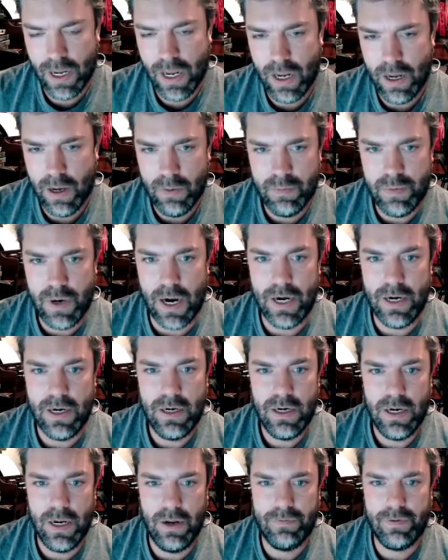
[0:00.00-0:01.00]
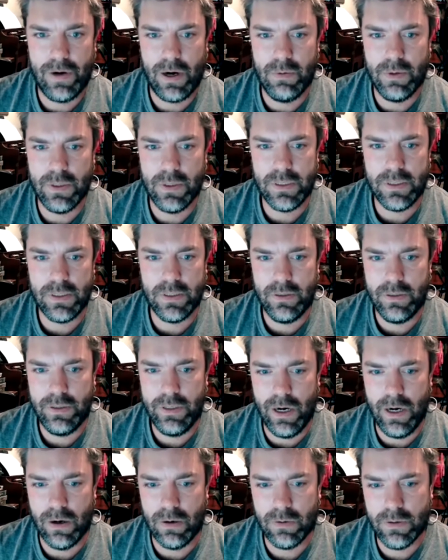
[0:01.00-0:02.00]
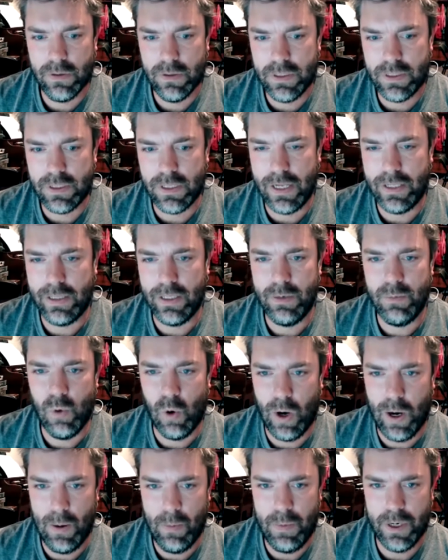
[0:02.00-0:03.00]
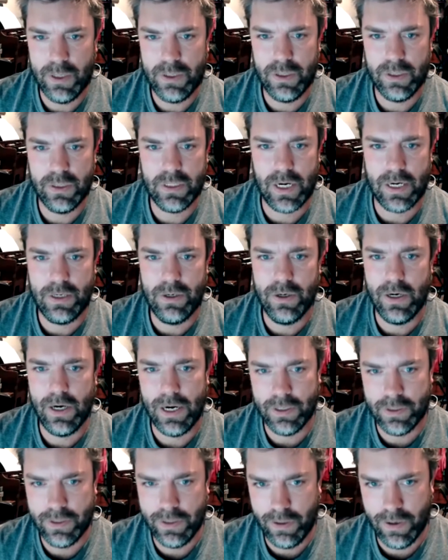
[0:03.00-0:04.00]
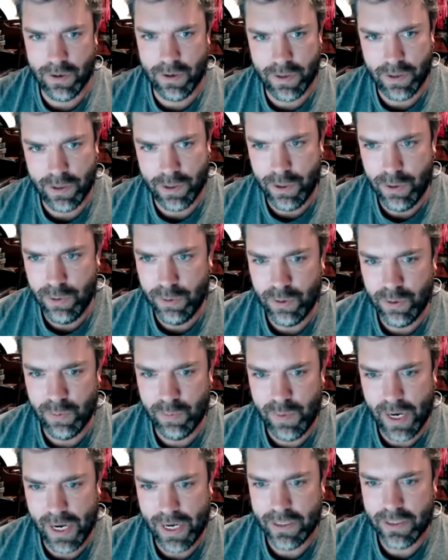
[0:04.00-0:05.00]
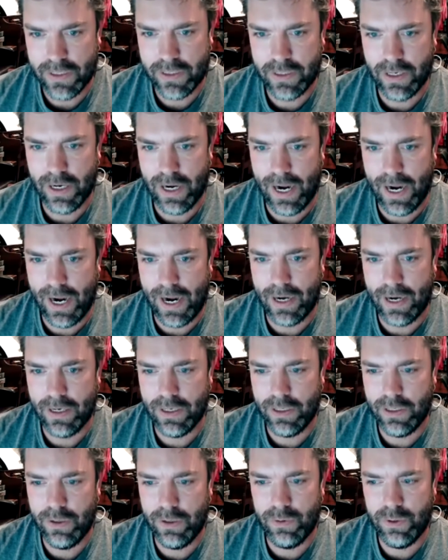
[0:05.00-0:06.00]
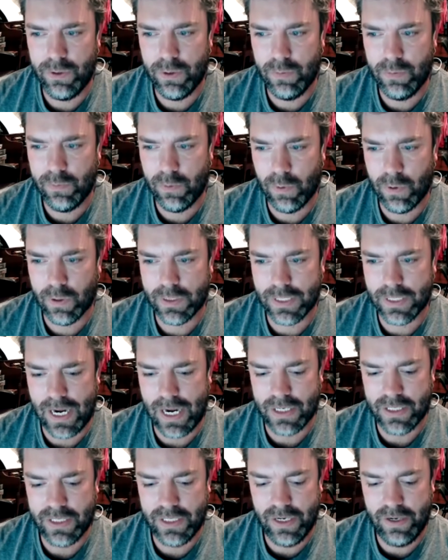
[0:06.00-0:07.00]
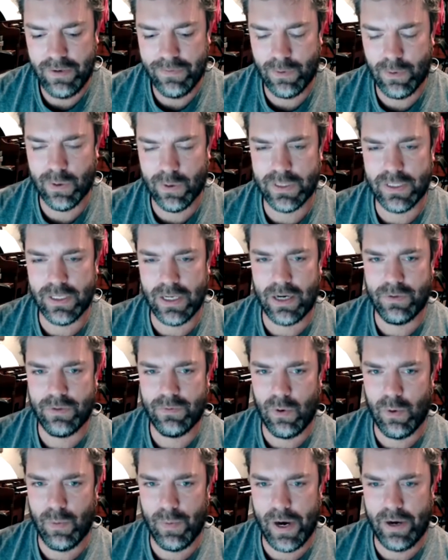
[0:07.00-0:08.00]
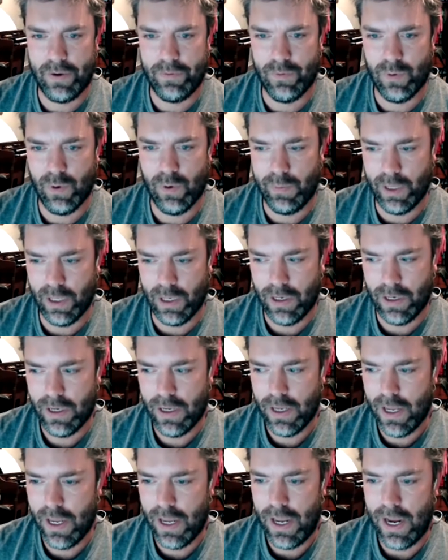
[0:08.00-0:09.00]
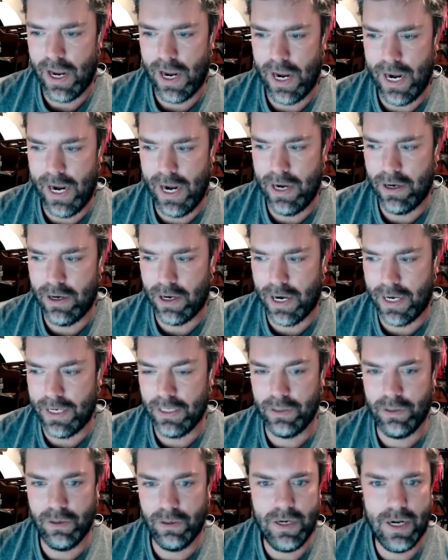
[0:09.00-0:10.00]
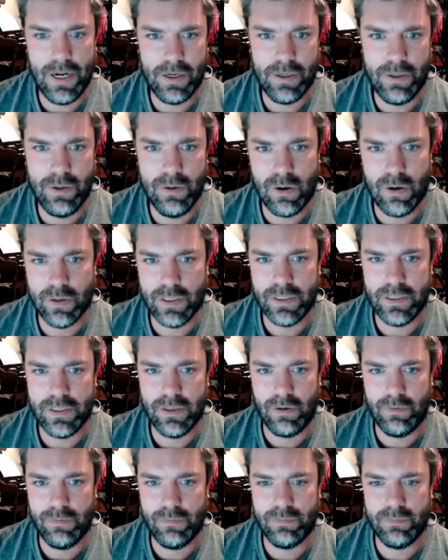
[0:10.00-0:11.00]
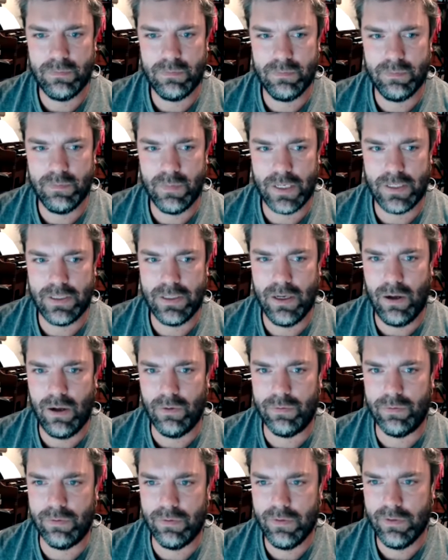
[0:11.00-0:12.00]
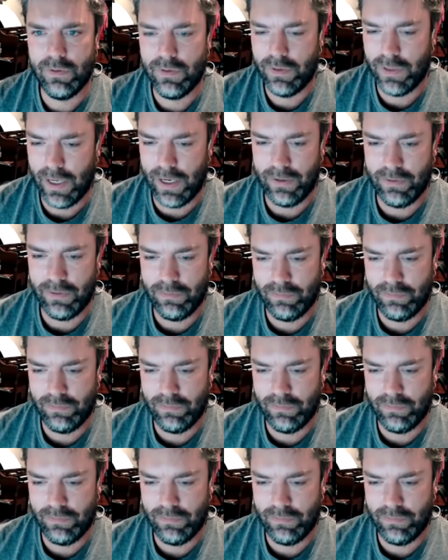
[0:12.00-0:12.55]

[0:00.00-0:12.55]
But if I was, slightly more ambitious, I could actually go to their YouTube page at YouTube/C/formatting formula, and I could learn how to do all this stuff myself. They